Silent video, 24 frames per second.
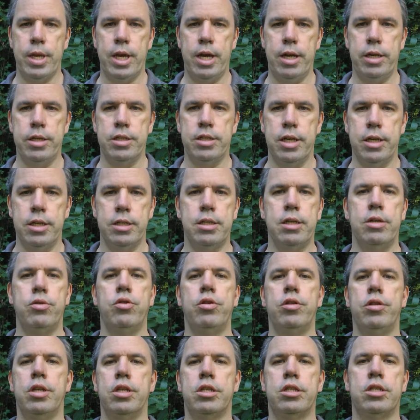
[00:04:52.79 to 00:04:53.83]
And he says,
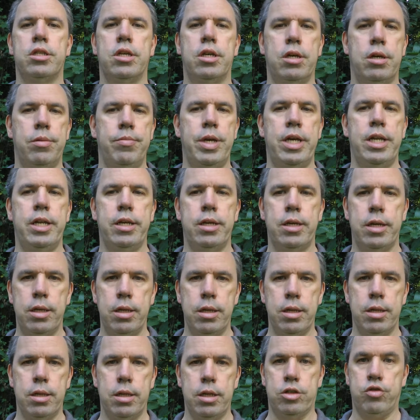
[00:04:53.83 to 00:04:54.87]
this
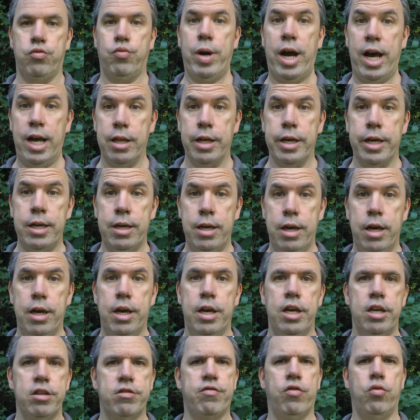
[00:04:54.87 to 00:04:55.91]
meeting, this rally,
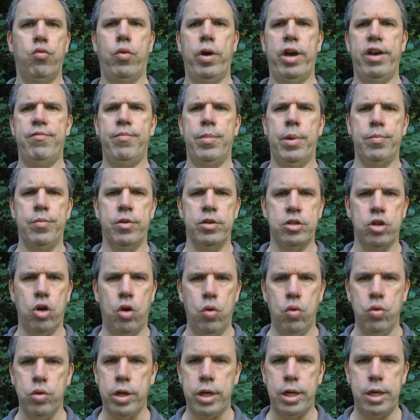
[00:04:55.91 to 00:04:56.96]
is for wave members
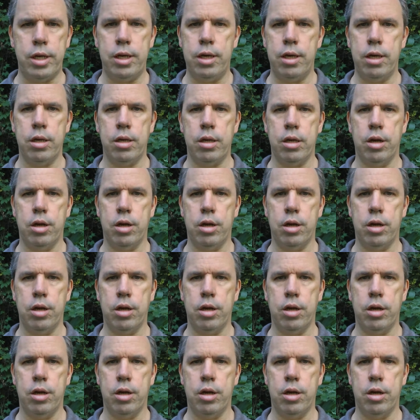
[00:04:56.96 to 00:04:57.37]
only,